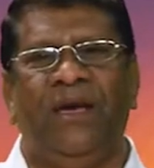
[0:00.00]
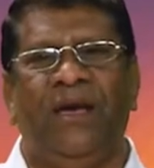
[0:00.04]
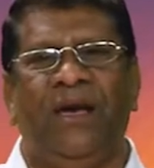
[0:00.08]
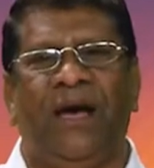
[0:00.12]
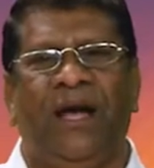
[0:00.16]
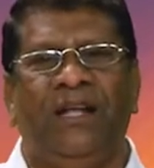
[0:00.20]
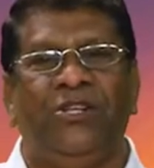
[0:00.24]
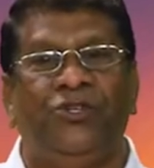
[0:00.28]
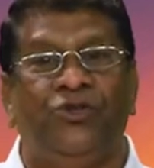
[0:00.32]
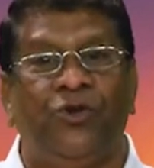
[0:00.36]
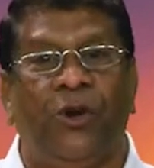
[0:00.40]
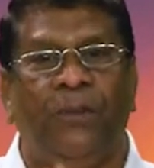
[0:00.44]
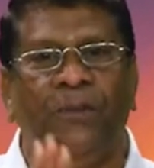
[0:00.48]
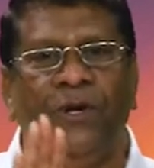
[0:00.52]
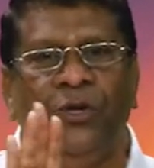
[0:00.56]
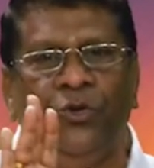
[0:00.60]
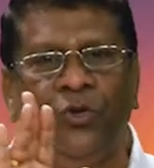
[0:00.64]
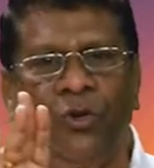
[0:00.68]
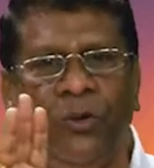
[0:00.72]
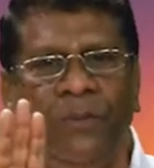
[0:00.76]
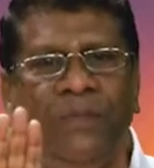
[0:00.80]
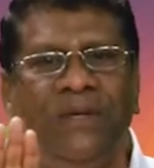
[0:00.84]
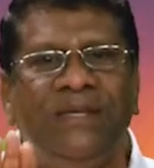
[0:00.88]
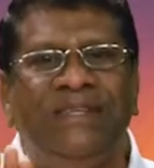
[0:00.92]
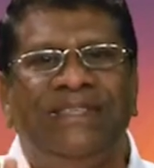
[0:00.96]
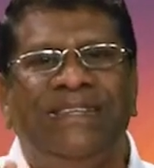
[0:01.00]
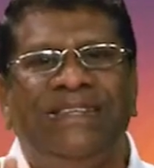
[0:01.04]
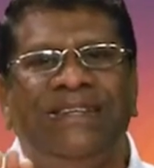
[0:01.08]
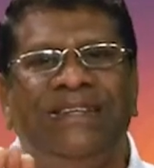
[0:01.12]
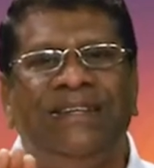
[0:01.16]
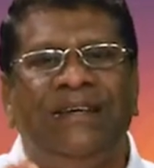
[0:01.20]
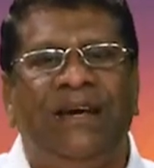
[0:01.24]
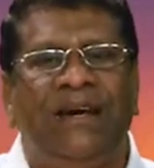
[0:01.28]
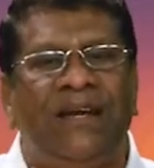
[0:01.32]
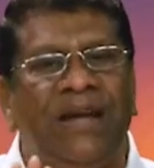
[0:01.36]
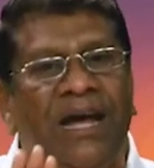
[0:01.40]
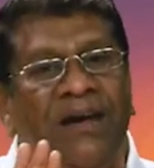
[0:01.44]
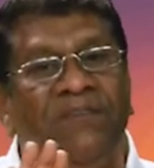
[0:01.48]
And Swami told me, sit
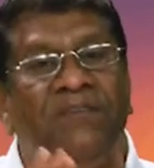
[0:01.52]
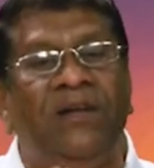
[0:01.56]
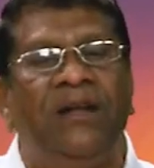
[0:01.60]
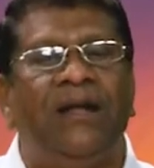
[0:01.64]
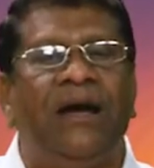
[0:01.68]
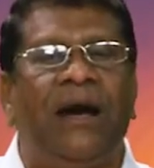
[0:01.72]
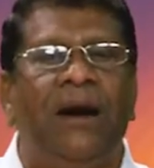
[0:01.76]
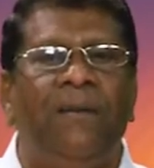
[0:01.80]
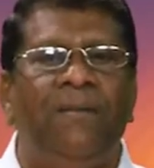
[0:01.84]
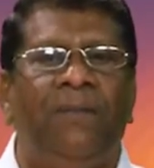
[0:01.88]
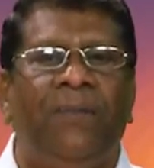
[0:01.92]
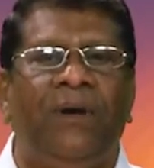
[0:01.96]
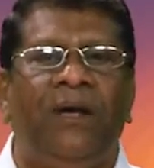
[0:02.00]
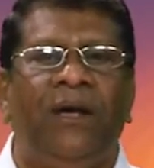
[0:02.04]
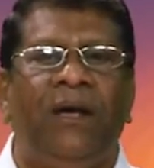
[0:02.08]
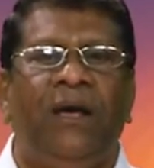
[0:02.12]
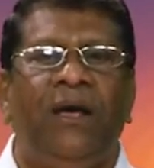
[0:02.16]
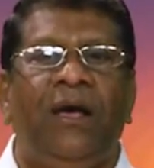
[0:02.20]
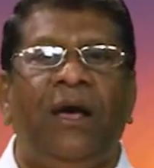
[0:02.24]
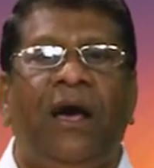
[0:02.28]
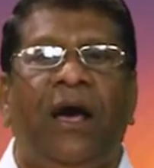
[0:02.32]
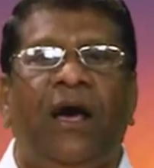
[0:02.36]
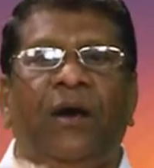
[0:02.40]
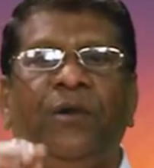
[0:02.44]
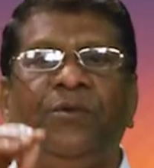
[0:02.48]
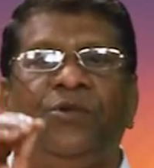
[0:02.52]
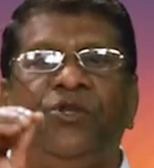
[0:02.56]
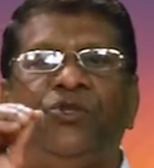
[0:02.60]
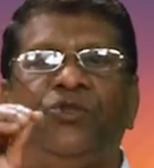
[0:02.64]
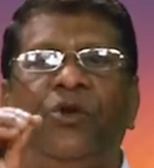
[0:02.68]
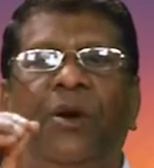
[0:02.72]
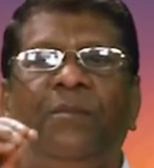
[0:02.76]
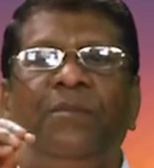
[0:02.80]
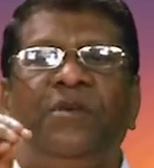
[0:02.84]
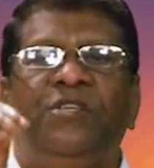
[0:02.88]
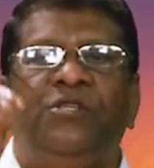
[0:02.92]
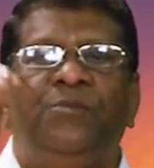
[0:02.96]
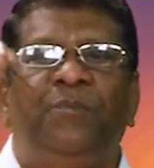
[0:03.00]
here, I will come. And
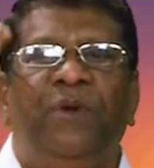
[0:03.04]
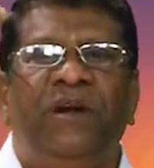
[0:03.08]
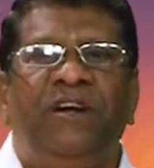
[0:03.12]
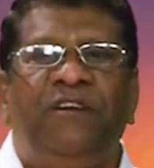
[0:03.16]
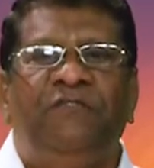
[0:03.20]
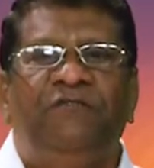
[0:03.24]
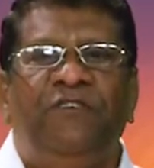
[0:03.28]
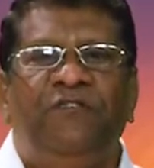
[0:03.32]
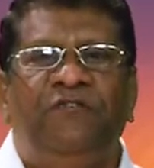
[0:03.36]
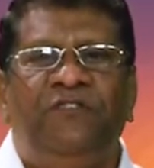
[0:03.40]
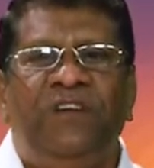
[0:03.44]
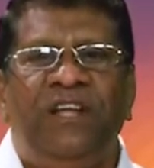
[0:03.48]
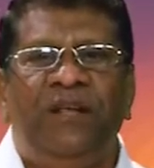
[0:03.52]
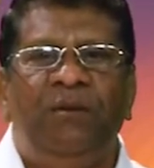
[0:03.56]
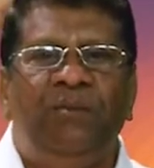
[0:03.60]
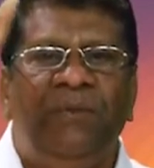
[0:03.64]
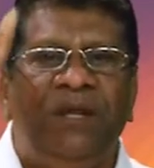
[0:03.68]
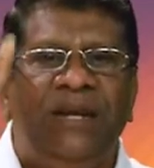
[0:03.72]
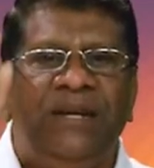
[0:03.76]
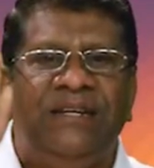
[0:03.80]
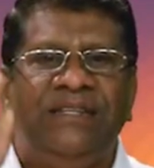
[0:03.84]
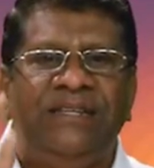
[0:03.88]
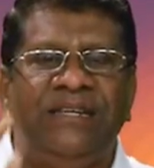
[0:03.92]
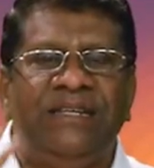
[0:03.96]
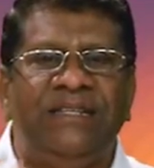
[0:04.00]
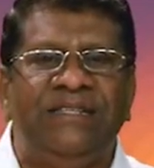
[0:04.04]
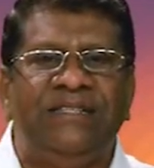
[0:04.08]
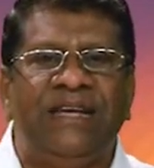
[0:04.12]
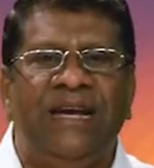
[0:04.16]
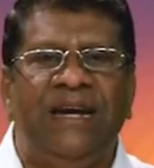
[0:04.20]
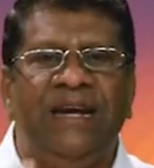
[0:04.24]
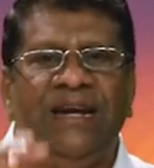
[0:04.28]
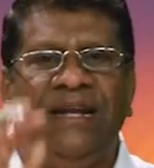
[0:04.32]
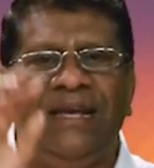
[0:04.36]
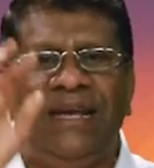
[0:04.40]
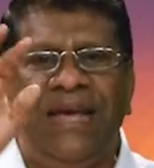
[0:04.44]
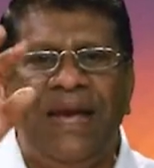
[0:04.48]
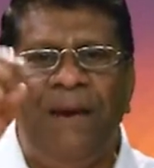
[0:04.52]
Swami spent 15 minutes
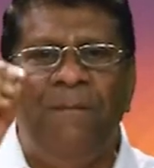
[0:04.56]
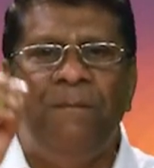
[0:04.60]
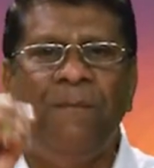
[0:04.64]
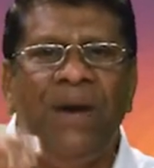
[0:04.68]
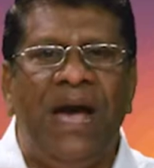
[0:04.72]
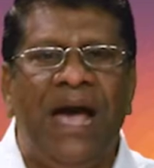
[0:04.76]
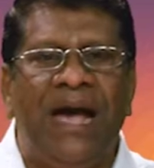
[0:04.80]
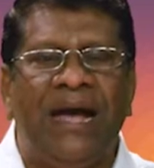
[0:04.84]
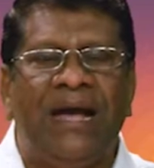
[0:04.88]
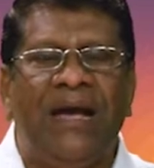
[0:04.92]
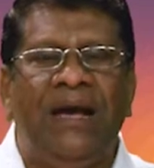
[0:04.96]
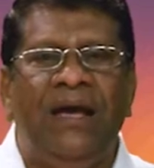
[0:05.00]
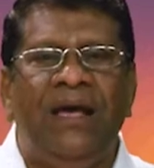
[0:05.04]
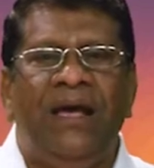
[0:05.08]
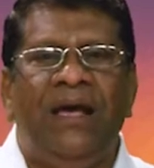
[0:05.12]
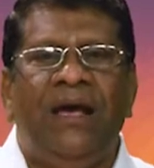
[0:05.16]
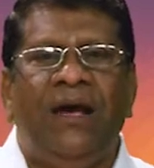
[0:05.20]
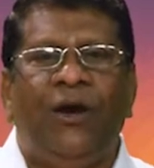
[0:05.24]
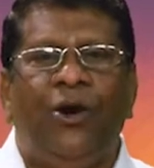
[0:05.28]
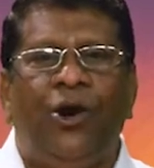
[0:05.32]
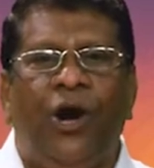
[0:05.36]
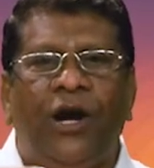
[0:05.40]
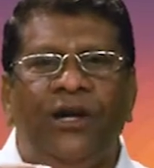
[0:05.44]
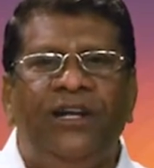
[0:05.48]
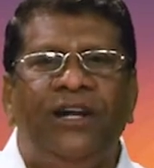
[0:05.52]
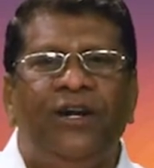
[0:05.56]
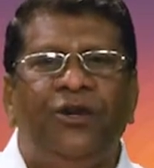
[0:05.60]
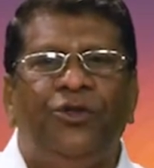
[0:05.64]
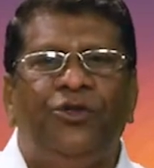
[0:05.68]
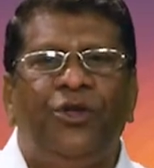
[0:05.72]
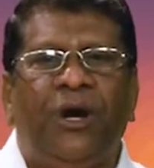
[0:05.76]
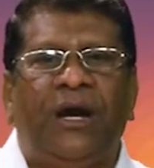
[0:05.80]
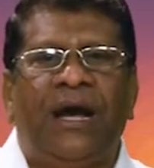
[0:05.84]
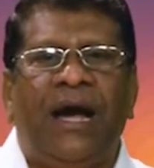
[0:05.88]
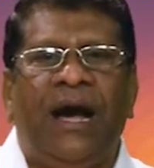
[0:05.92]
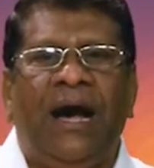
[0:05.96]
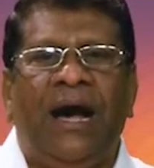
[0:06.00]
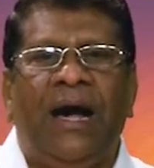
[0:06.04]
inside, came back, got into the
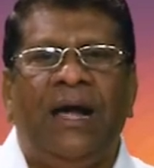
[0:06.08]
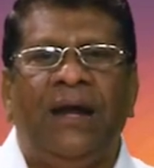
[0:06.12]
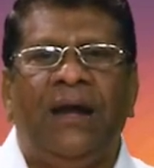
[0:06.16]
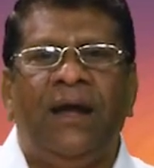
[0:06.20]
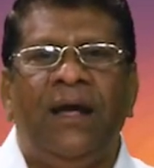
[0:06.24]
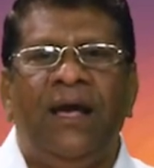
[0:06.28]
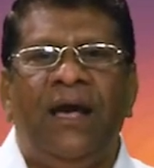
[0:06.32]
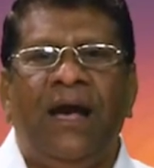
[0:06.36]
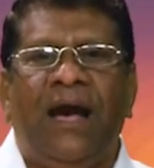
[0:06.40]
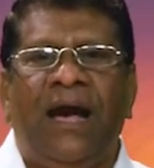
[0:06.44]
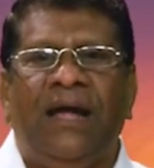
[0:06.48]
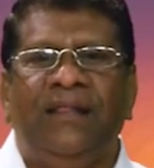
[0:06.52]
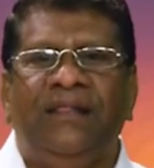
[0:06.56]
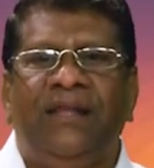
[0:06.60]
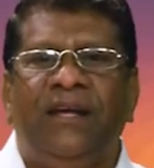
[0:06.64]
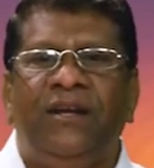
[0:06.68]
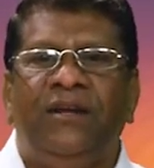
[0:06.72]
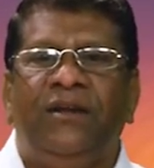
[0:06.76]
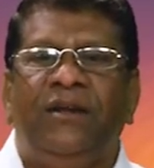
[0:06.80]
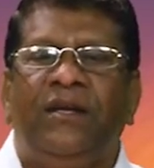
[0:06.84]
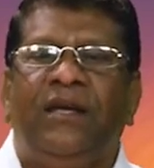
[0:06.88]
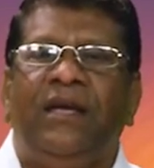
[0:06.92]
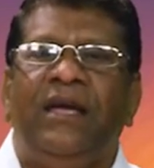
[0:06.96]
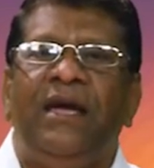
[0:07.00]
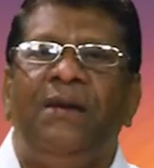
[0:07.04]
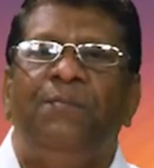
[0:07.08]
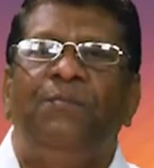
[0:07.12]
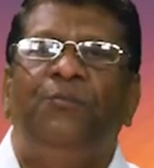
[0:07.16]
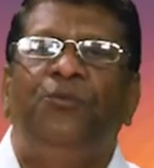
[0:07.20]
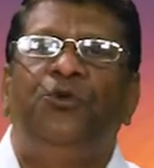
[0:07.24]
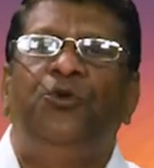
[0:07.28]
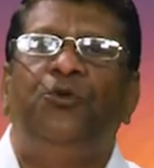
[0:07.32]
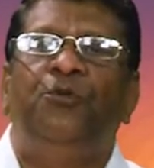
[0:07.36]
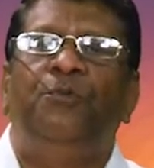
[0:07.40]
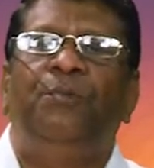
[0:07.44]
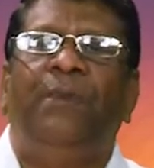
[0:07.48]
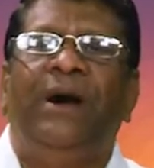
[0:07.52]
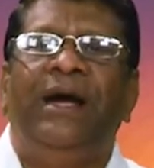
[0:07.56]
car, and then came
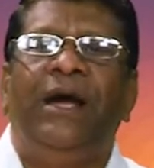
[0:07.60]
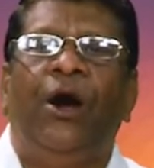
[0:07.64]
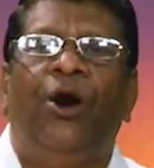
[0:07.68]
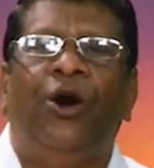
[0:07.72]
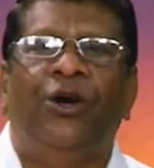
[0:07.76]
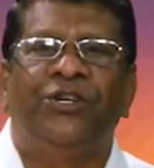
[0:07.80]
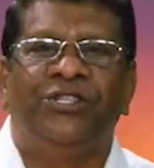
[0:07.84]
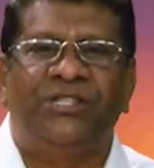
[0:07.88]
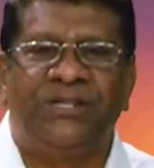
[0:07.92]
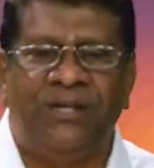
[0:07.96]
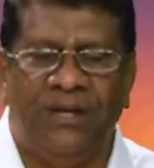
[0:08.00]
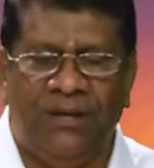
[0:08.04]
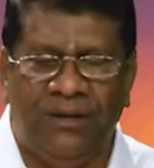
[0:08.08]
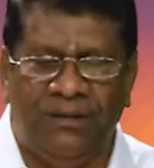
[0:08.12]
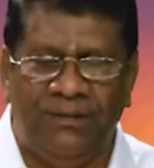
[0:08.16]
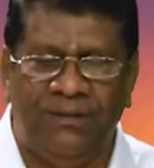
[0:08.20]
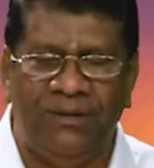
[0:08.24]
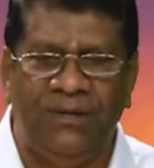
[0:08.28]
to my hostel.